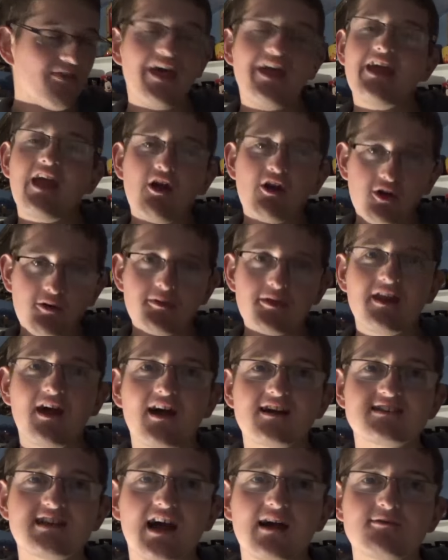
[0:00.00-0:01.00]
there you go, a couple of
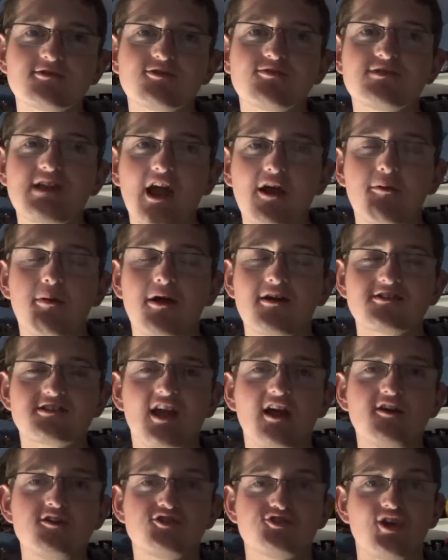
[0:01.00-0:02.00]
nice items from Derren Brown's
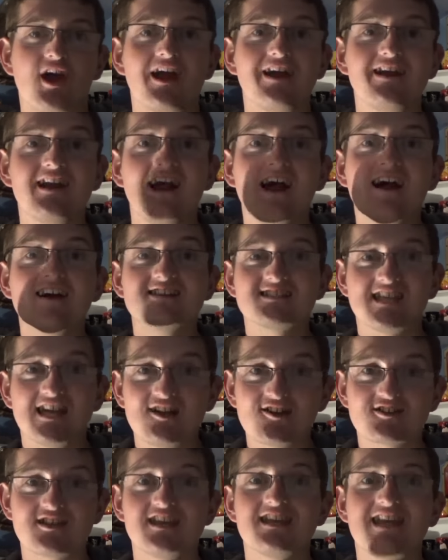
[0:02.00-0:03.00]
Ghost Train.
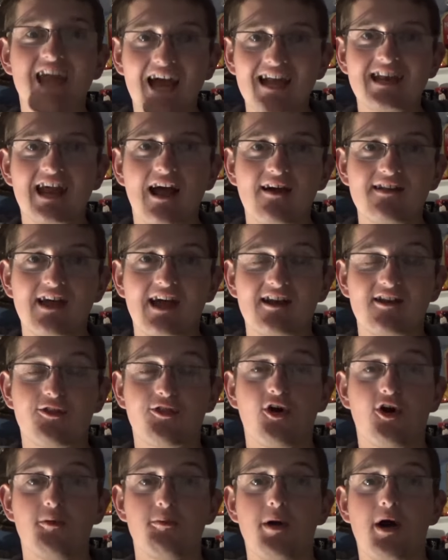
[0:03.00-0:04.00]
Seriously, get down there to
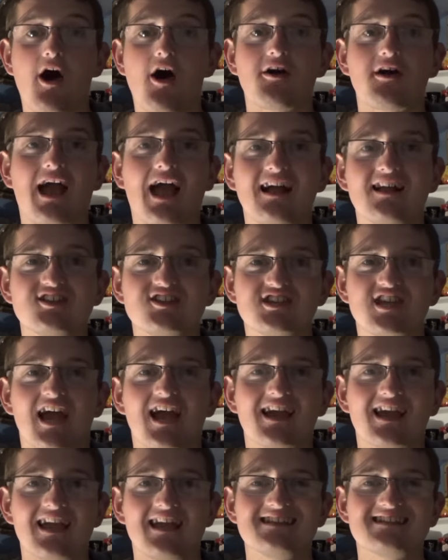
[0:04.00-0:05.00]
Thorpe Park and
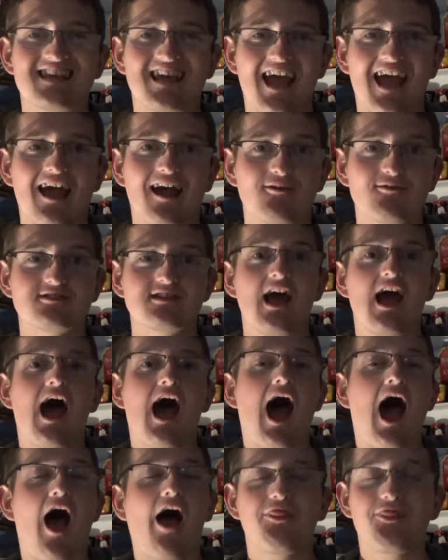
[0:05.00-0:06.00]
check it out.
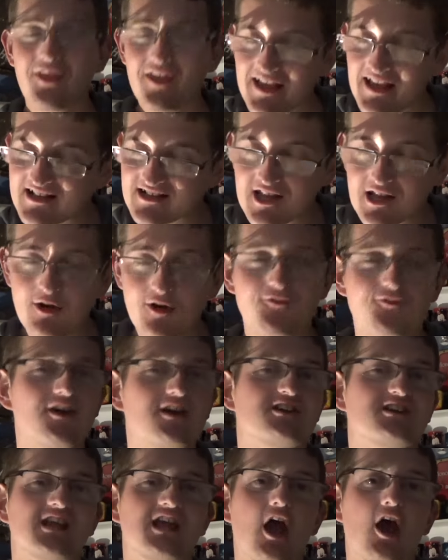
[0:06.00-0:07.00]
I think it's going to
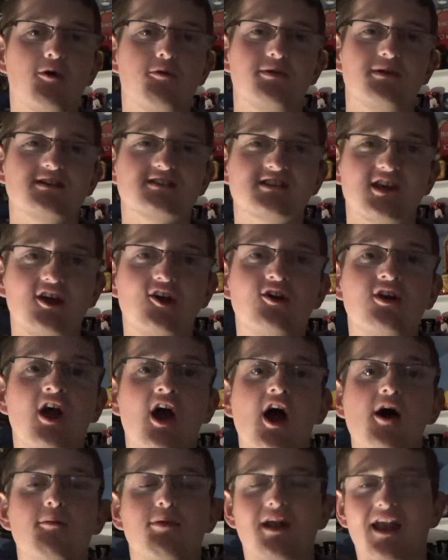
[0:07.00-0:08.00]
officially open soon,
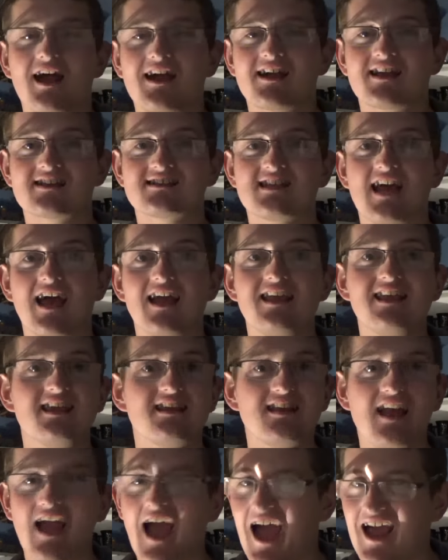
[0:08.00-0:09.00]
but like I say,
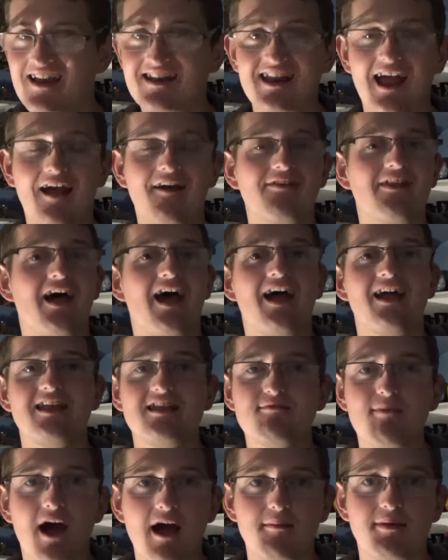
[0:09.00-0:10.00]
head down there.
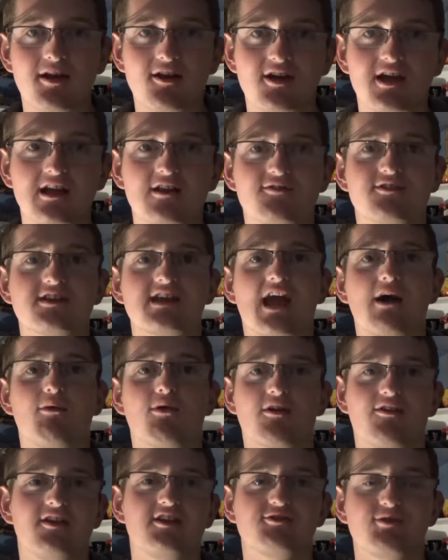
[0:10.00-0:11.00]
You might be lucky enough to get
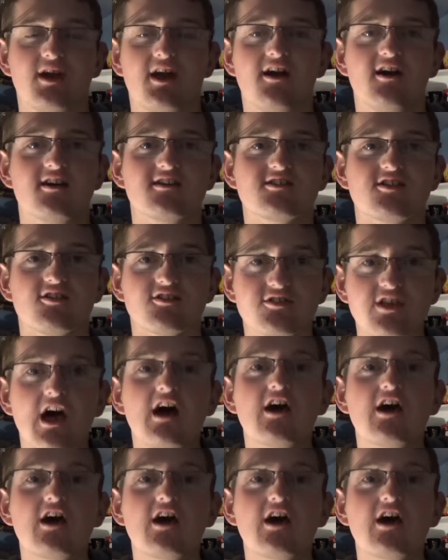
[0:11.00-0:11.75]
one of these rehearsals.